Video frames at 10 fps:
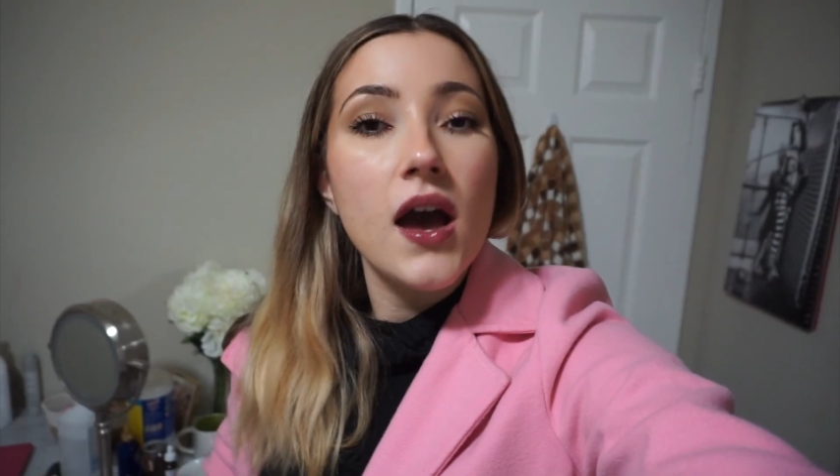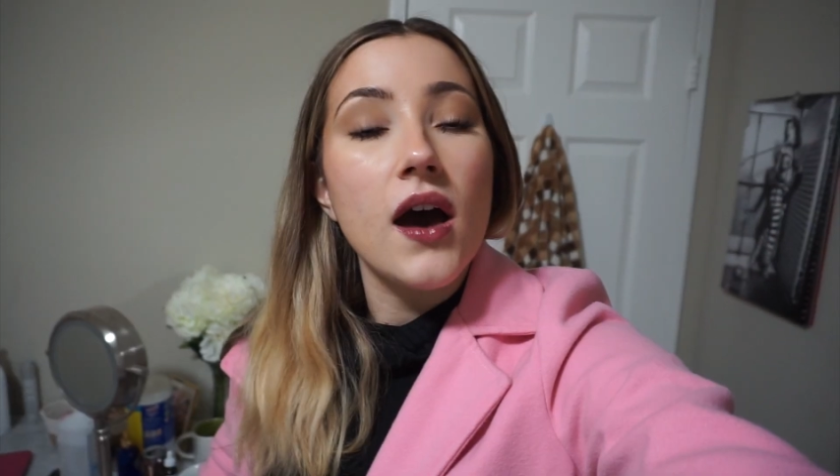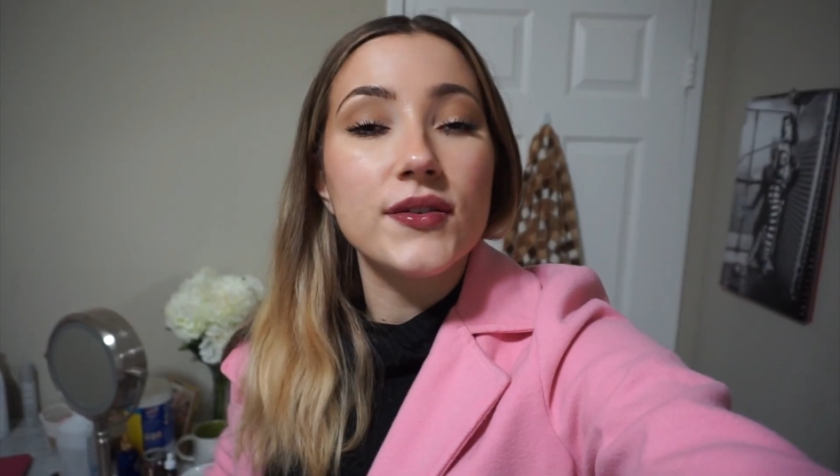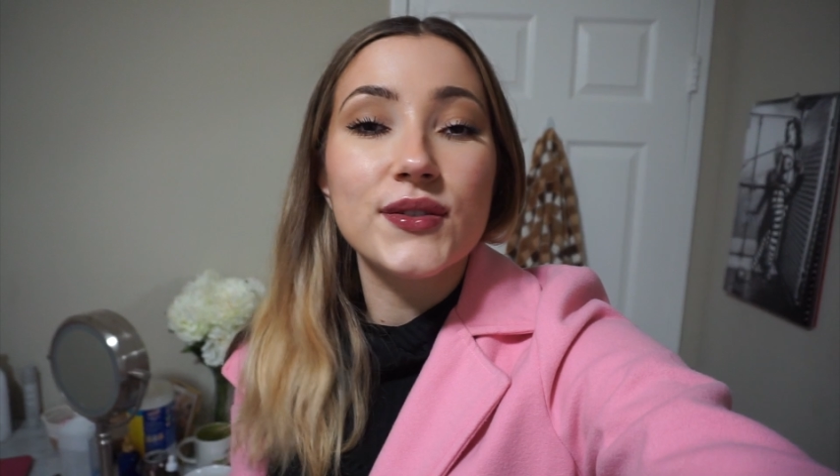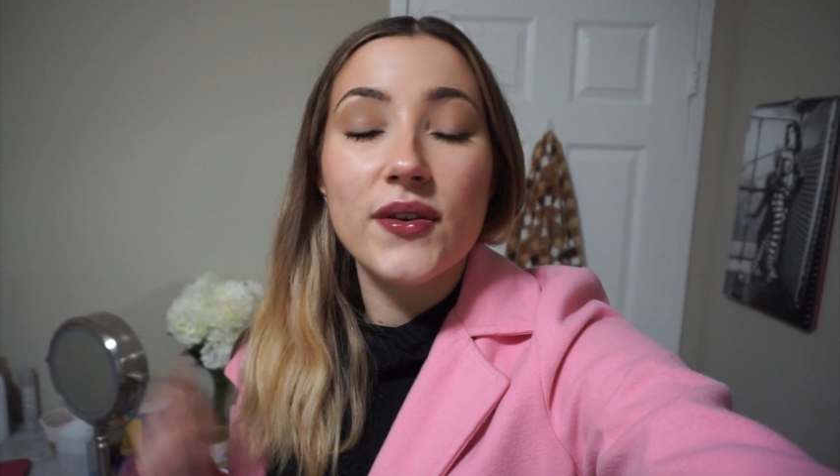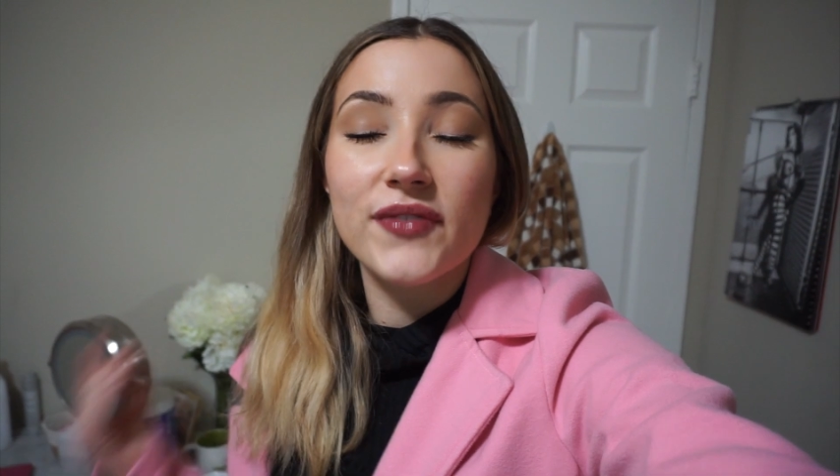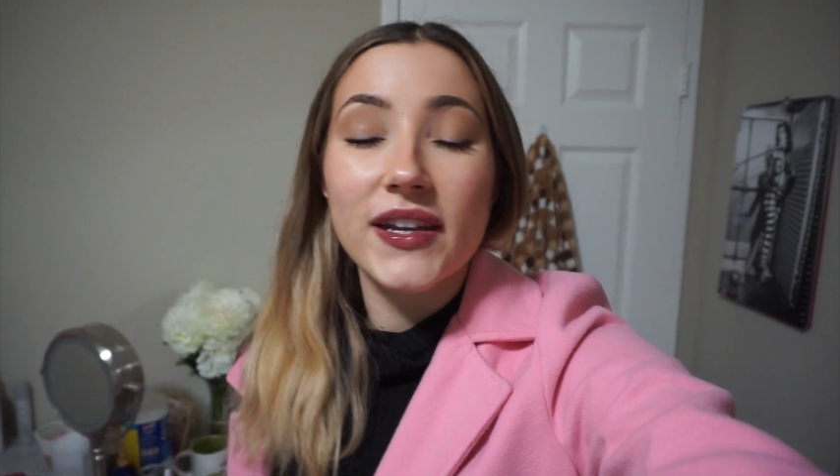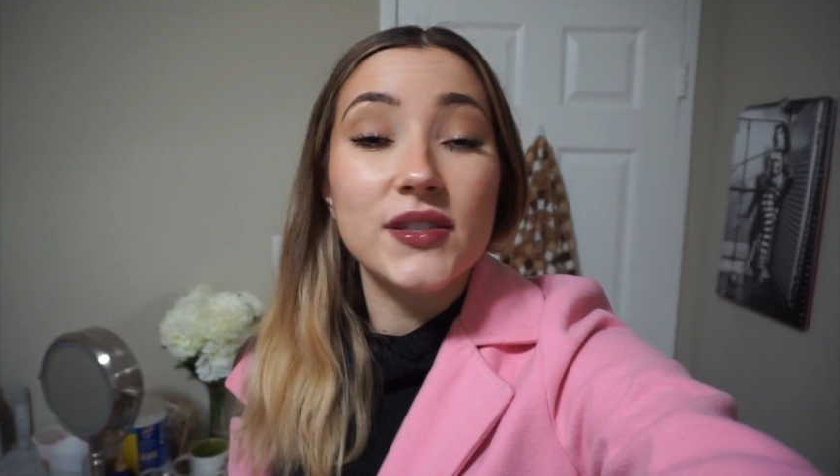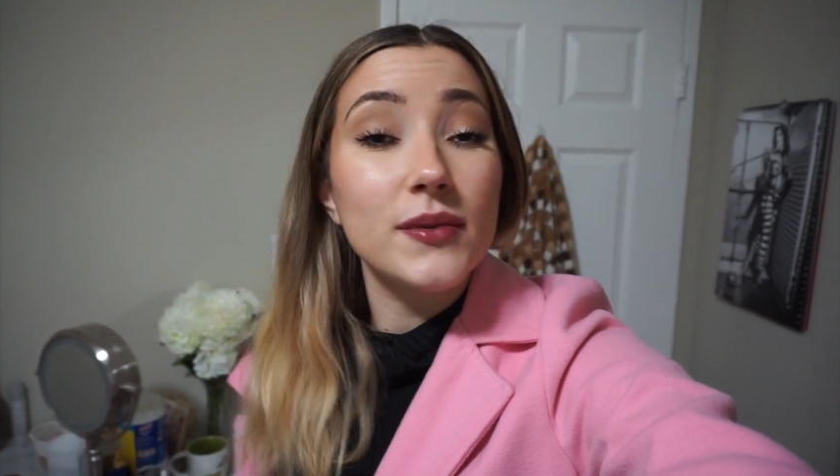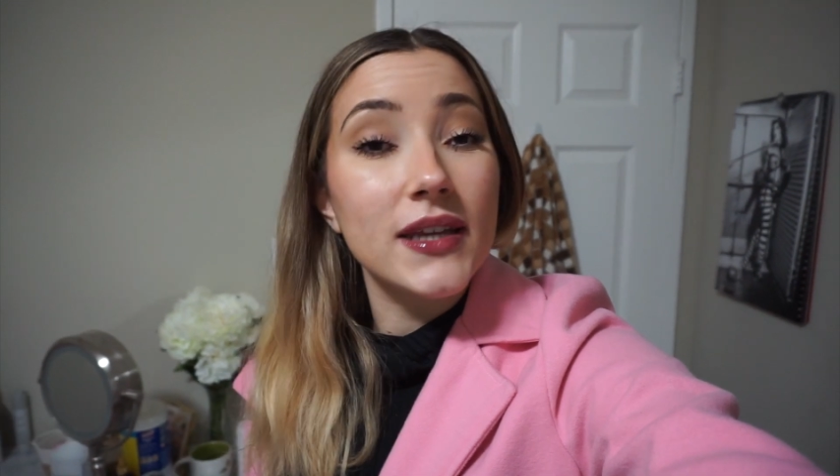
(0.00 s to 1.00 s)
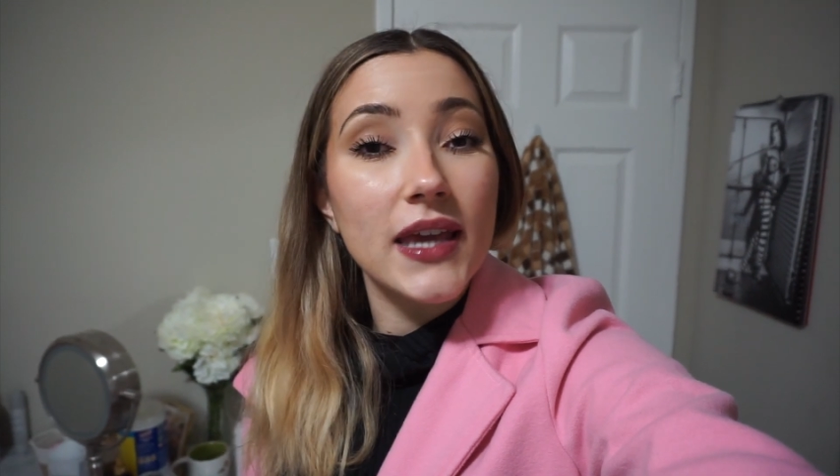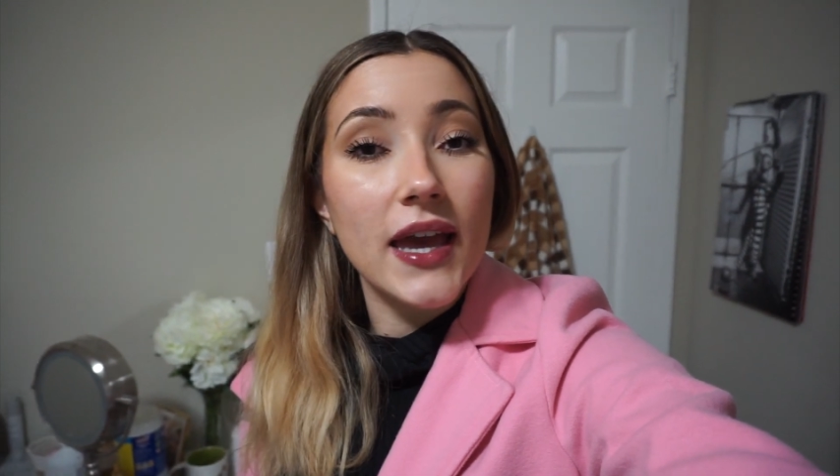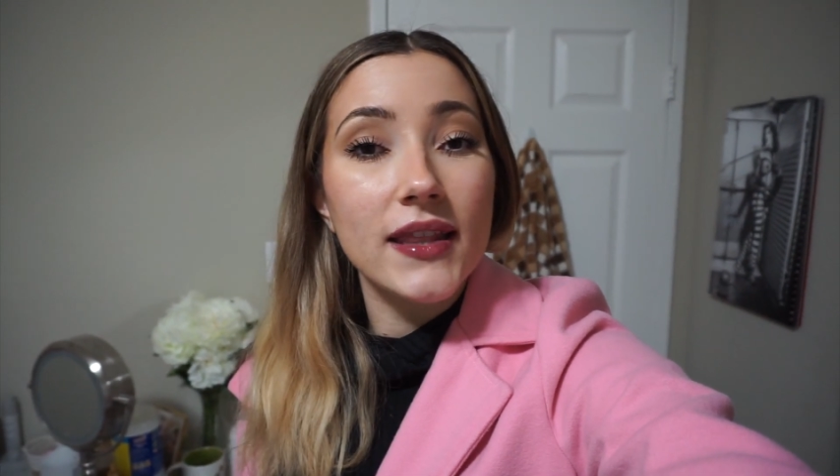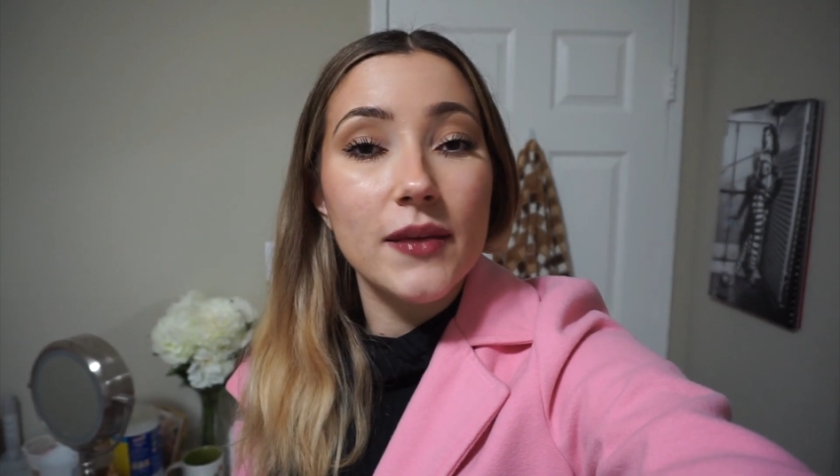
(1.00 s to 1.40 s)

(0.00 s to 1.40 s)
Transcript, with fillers: Also, if I do it again,